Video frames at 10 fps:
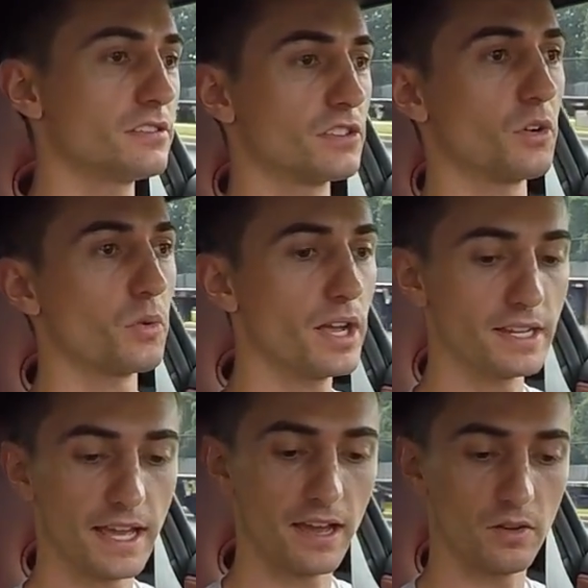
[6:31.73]
So right
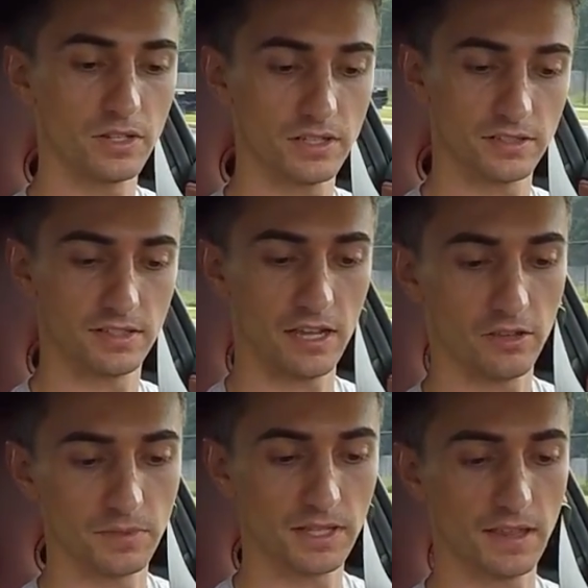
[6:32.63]
now it is
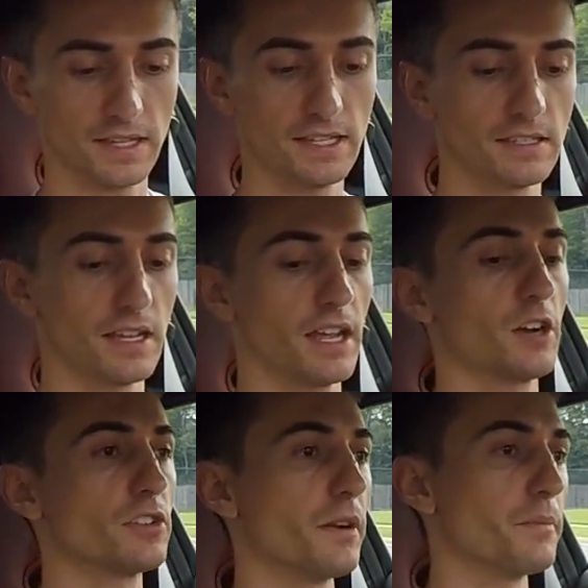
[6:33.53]
telling me that the intake
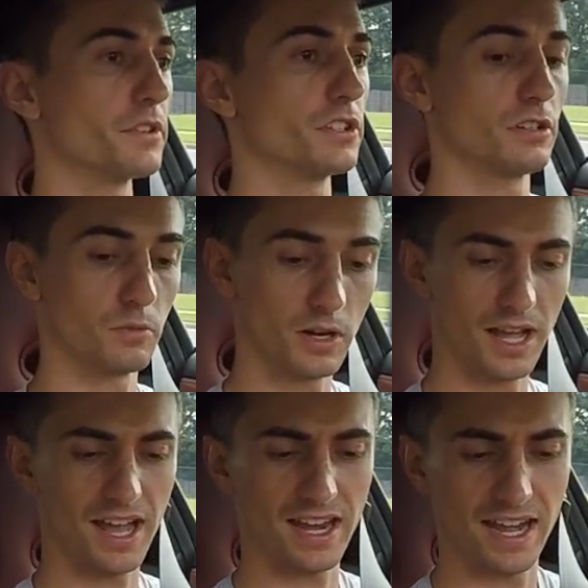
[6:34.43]
air temperature, we're
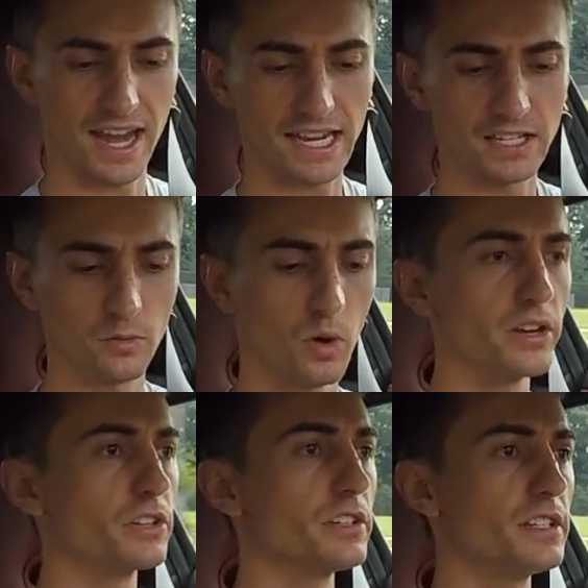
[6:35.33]
at 91
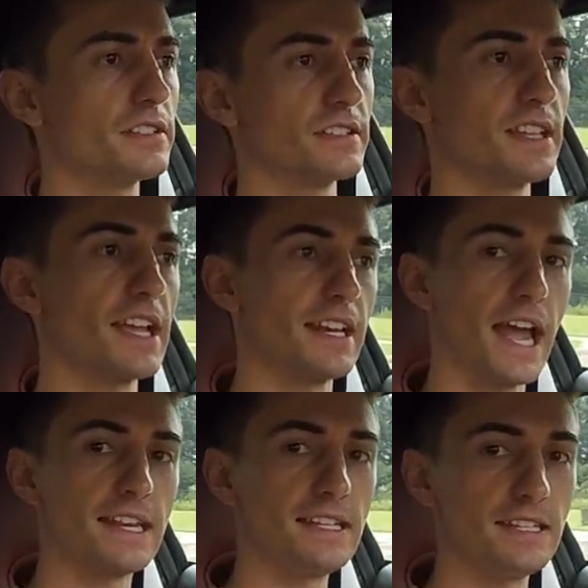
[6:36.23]
degrees. It's saying
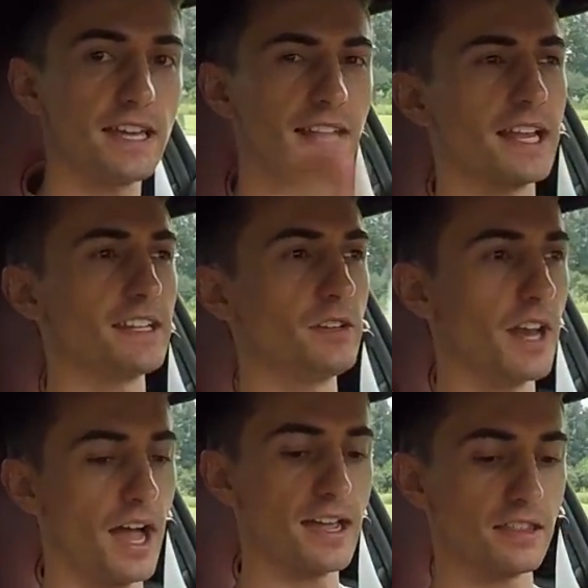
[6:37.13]
90 and
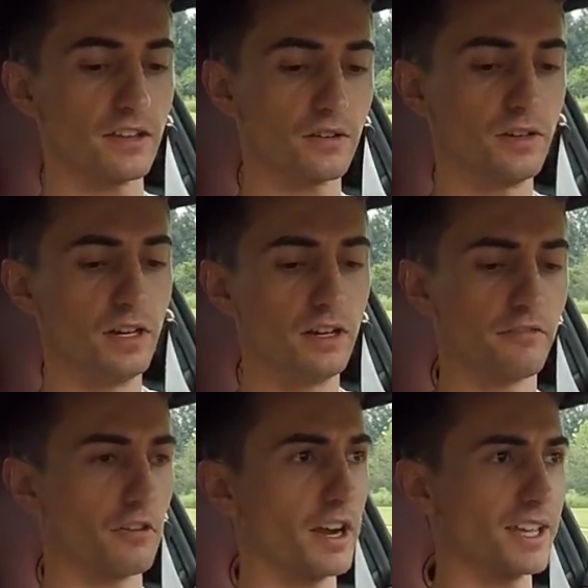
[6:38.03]
99 though,
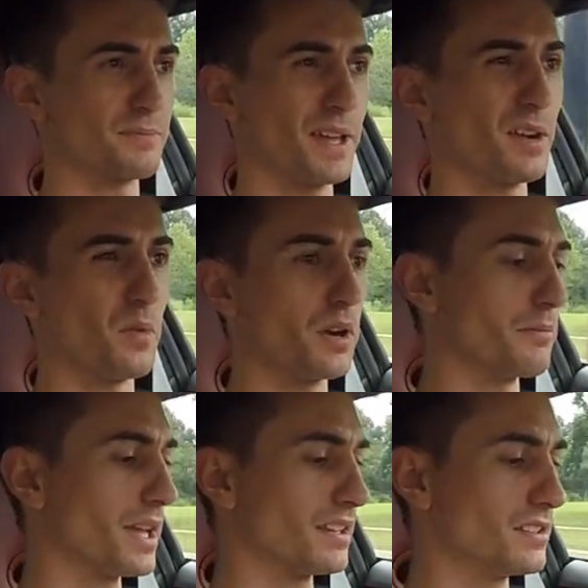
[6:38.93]
for I guess bank one and
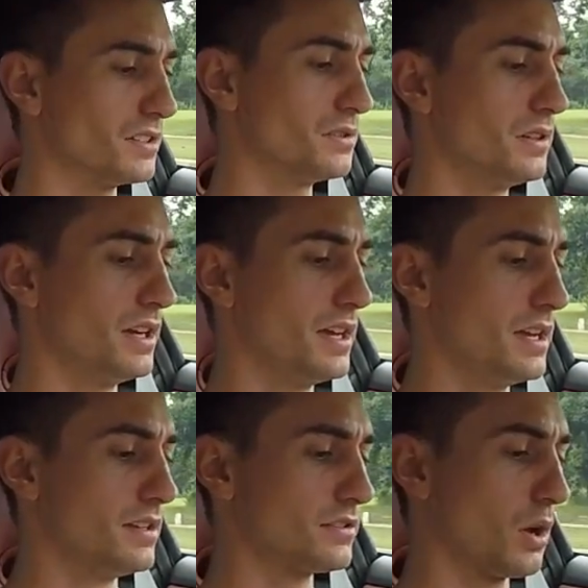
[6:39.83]
bank two.
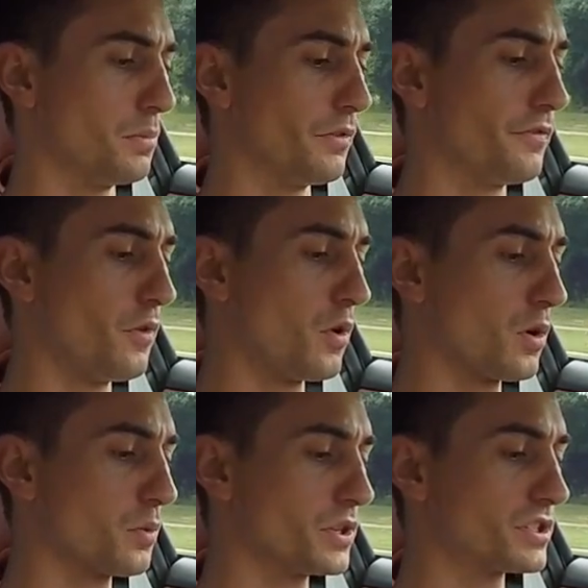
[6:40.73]
So
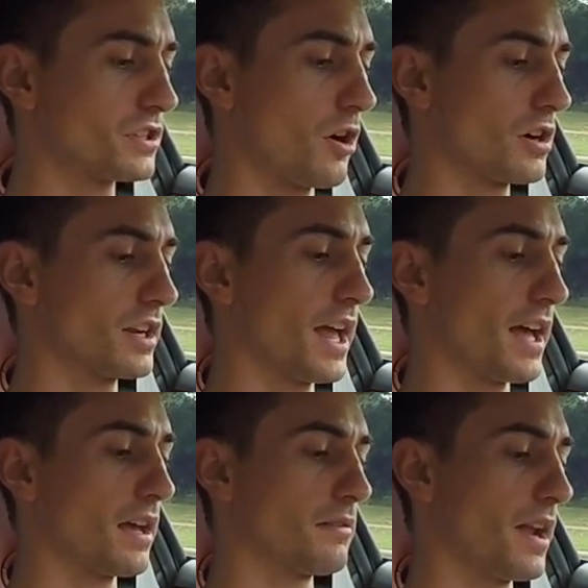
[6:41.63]
before we started
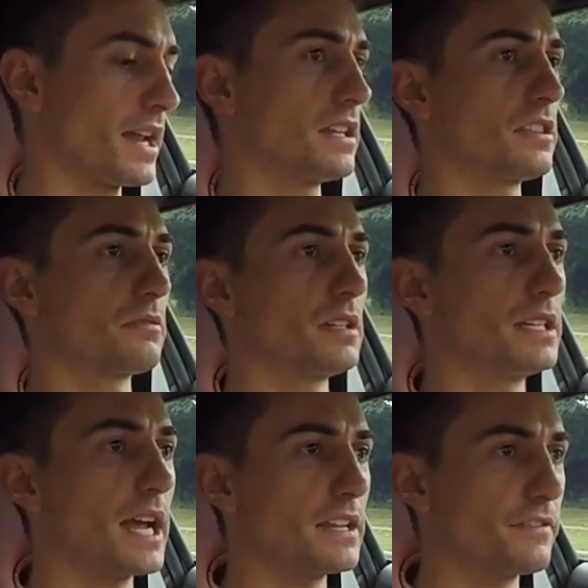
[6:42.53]
at 93,
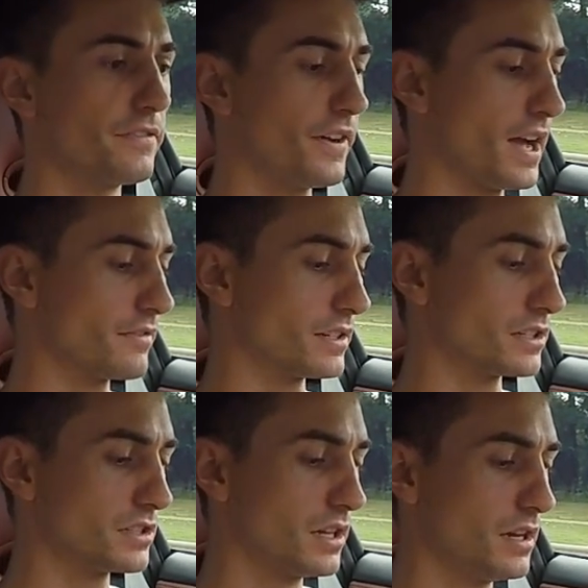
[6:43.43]

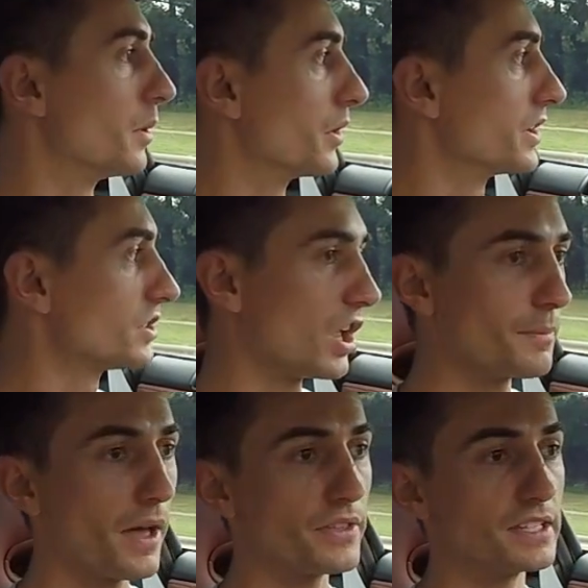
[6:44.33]
95-ish. But really it's all
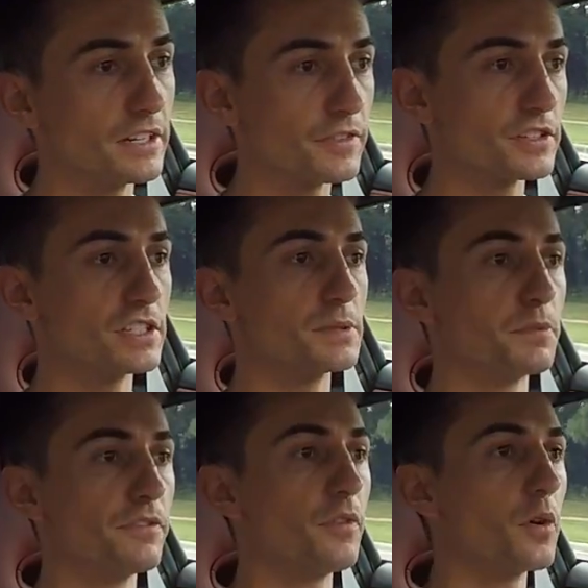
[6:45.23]
about the differences
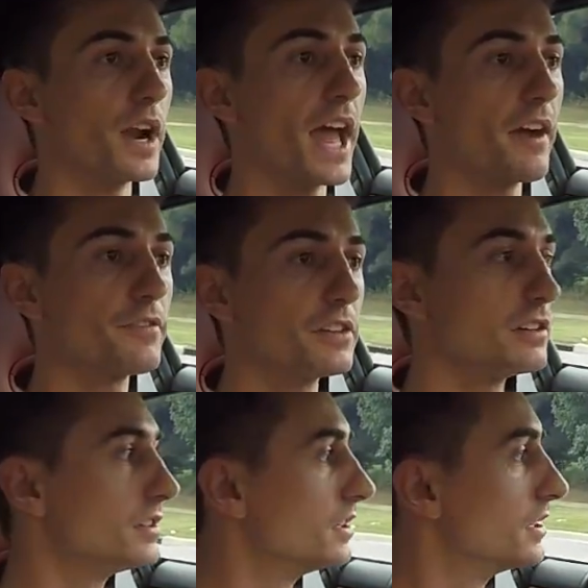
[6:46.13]
before and
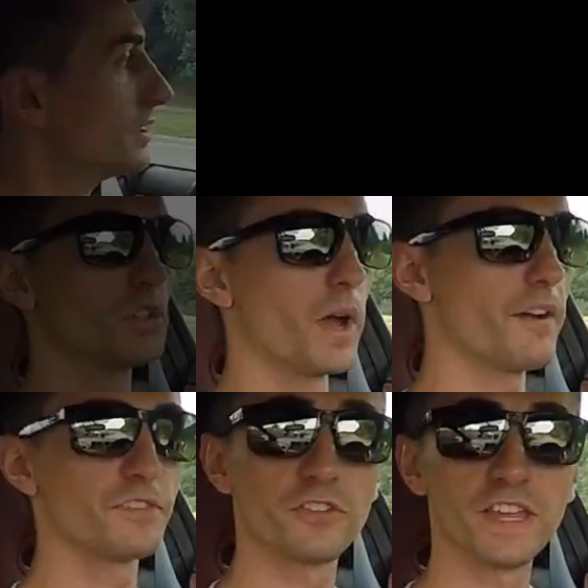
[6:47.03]
after. So
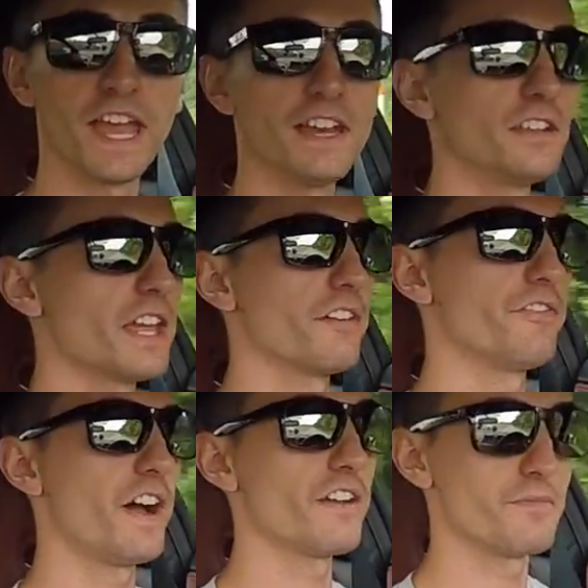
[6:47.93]
after the end of that
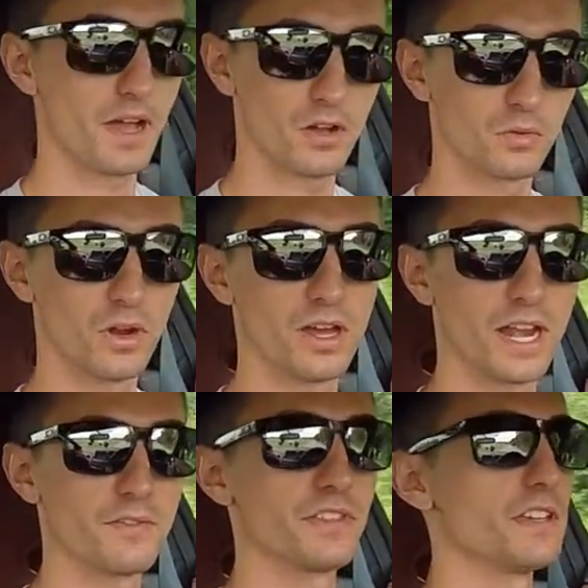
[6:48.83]
5 mile run,
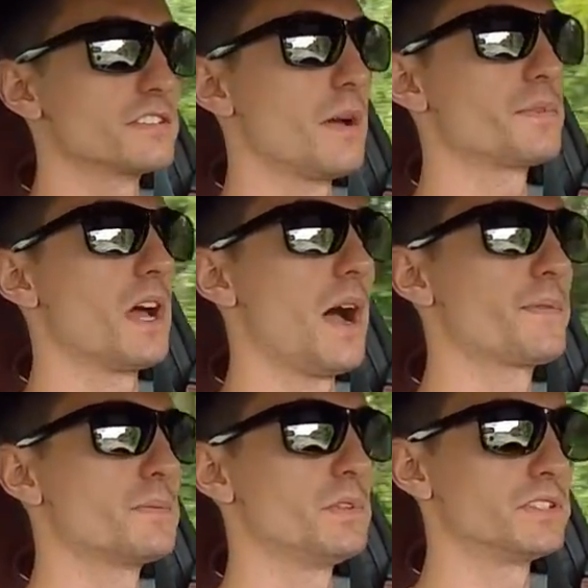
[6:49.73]
everything is up to
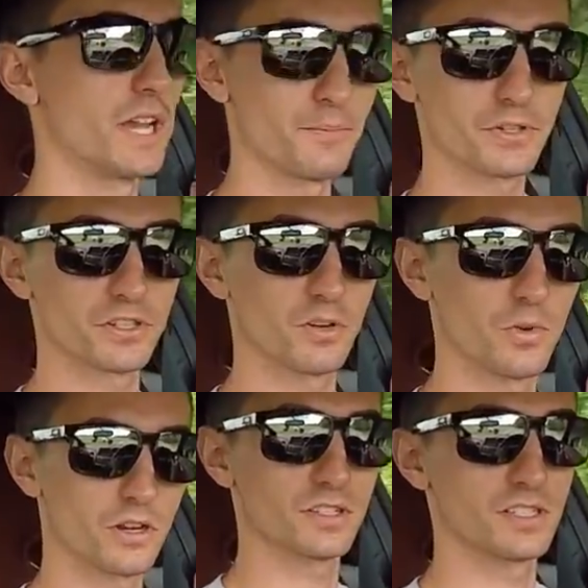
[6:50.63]
optimal temperature.
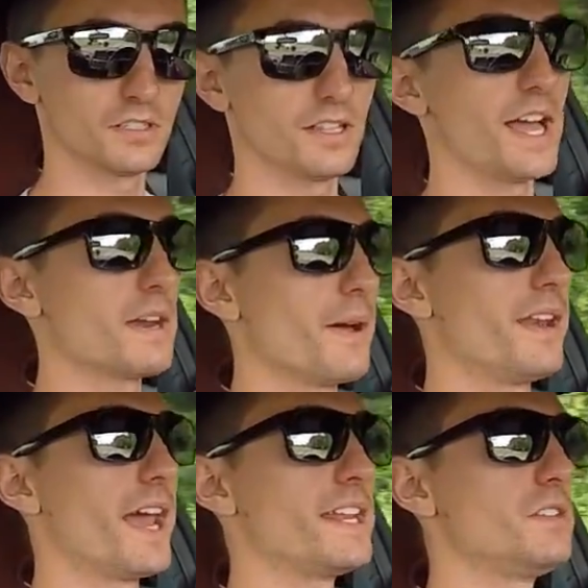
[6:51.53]
We are still at about
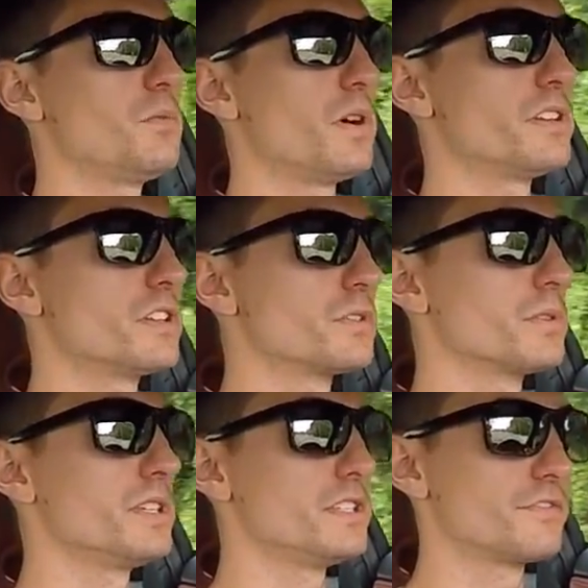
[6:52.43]
91
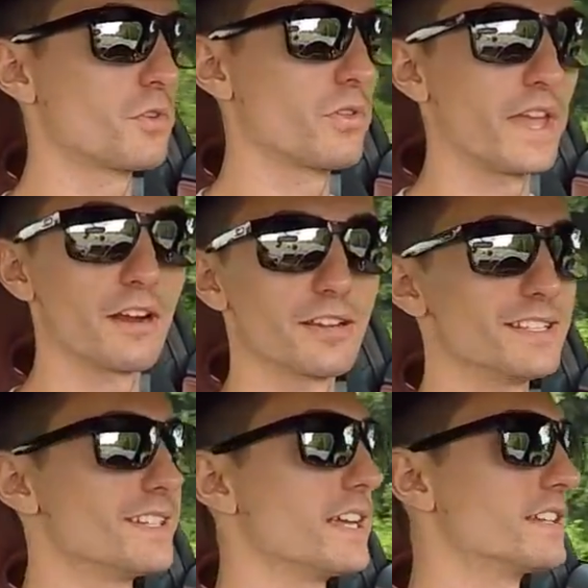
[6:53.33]
degrees for the air
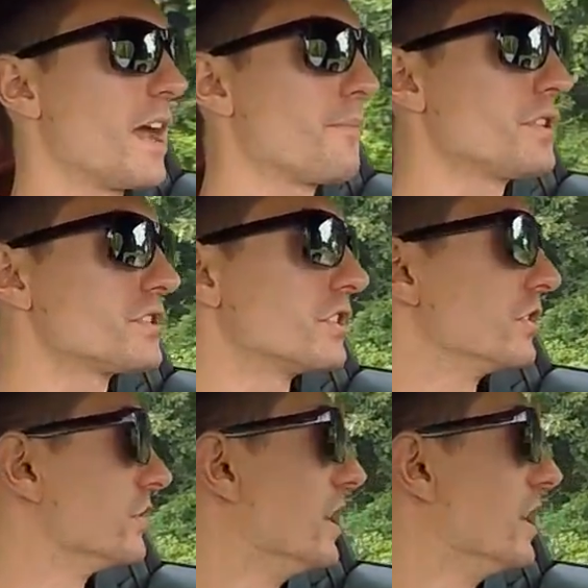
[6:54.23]
intake temperatures.